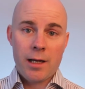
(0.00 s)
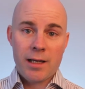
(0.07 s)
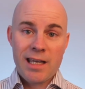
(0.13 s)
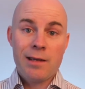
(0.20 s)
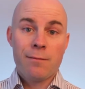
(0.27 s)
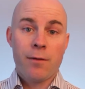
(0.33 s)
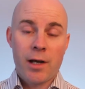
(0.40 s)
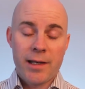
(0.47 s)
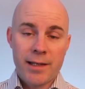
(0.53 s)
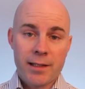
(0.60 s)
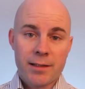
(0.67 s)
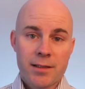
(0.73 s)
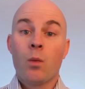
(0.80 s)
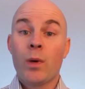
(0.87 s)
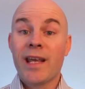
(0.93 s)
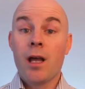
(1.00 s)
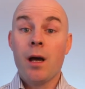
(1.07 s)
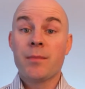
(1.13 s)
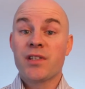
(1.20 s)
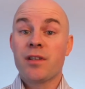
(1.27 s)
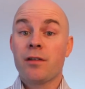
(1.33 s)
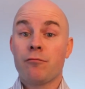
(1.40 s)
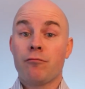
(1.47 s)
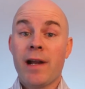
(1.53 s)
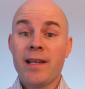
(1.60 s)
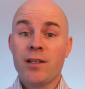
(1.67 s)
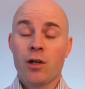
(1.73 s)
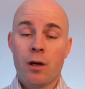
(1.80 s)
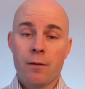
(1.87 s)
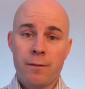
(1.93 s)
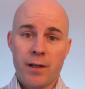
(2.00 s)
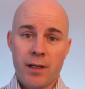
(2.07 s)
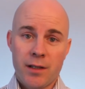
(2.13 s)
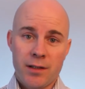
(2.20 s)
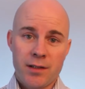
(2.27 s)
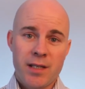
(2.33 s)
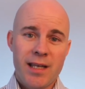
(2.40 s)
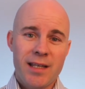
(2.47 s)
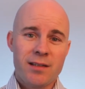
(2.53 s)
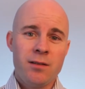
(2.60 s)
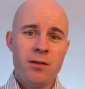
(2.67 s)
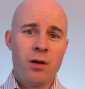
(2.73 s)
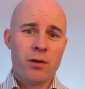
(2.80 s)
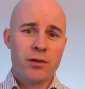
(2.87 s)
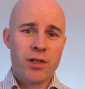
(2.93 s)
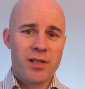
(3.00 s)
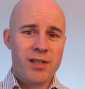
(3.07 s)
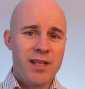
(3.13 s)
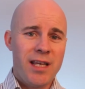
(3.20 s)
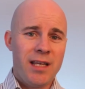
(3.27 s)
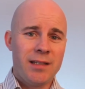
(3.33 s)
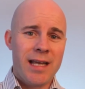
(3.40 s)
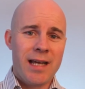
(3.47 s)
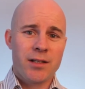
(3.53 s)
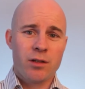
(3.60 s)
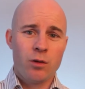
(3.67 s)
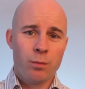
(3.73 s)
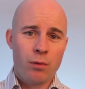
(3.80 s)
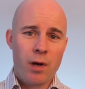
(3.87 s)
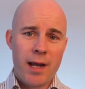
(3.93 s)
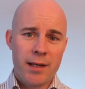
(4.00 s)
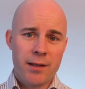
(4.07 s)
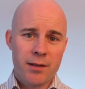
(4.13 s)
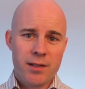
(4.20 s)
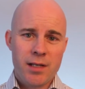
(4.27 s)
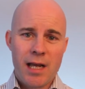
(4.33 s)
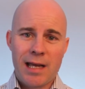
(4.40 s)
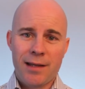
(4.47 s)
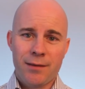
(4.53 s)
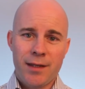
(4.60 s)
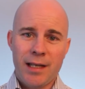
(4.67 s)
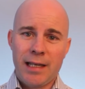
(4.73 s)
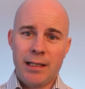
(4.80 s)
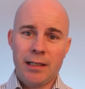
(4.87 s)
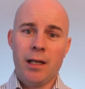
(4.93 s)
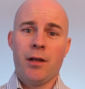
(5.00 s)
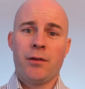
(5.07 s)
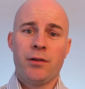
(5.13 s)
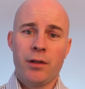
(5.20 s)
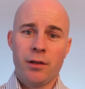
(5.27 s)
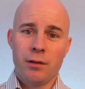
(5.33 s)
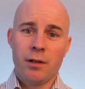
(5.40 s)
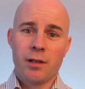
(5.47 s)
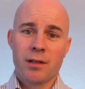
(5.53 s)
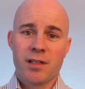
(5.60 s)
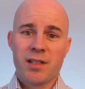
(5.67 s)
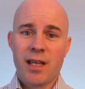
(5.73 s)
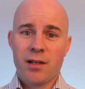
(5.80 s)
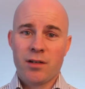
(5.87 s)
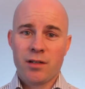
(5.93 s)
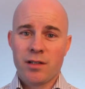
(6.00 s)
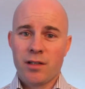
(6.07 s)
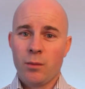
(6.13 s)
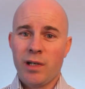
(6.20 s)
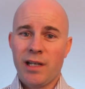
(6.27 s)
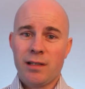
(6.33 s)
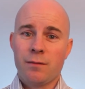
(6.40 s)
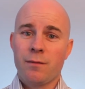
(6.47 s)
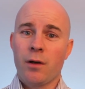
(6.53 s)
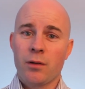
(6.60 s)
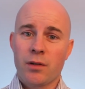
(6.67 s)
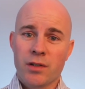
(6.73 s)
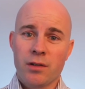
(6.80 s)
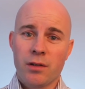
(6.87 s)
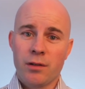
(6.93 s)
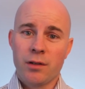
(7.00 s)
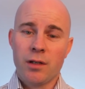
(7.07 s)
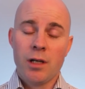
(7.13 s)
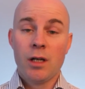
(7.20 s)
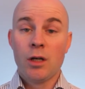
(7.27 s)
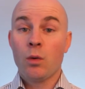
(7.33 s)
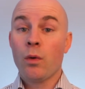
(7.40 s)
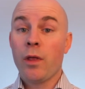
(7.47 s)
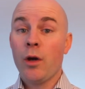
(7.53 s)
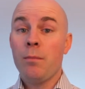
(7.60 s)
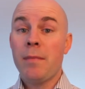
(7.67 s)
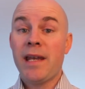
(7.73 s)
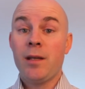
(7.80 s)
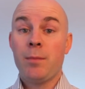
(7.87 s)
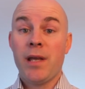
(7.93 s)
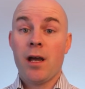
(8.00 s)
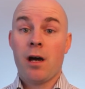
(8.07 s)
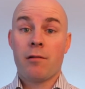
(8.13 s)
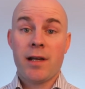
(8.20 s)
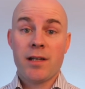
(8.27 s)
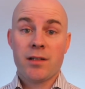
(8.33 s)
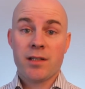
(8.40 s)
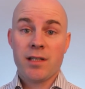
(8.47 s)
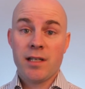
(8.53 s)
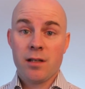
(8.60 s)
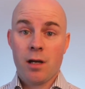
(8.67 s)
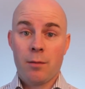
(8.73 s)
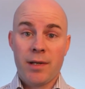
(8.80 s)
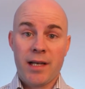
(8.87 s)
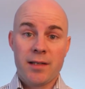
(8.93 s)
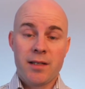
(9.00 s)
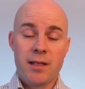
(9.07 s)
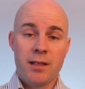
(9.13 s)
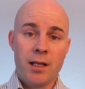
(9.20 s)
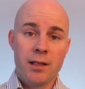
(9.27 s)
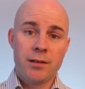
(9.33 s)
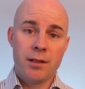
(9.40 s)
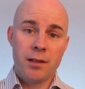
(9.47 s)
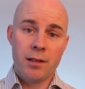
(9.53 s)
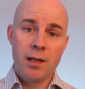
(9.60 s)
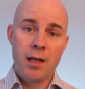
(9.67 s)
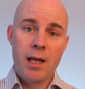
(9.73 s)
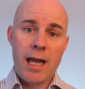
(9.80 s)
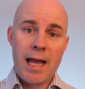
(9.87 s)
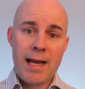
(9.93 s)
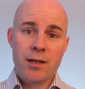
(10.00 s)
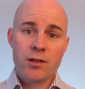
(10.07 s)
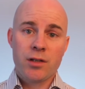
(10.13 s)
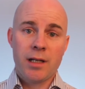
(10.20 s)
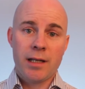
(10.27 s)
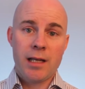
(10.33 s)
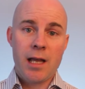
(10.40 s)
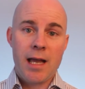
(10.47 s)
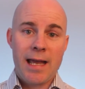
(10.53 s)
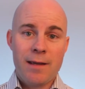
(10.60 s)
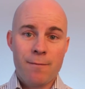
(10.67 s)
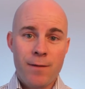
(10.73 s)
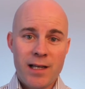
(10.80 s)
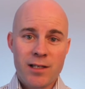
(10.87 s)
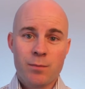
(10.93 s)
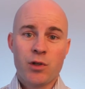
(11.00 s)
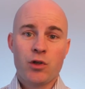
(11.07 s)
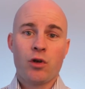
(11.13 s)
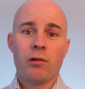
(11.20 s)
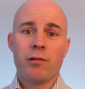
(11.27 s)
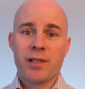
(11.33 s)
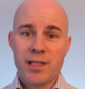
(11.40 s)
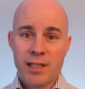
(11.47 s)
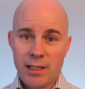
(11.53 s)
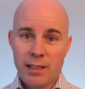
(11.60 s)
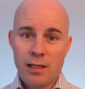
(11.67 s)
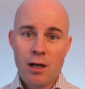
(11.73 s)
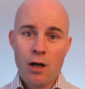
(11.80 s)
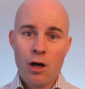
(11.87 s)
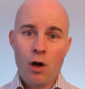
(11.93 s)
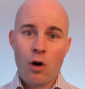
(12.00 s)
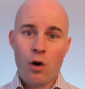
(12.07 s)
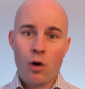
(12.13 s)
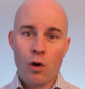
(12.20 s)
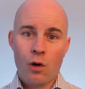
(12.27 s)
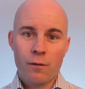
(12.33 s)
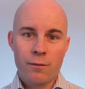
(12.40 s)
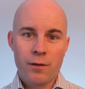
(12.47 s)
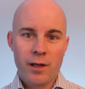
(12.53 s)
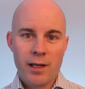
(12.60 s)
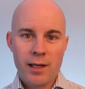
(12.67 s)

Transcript: key findings. When it comes to the Rajar figures, it's not just the national brands and the London stations that we need to focus on. Although many PR agencies are based in London, actually a vast majority of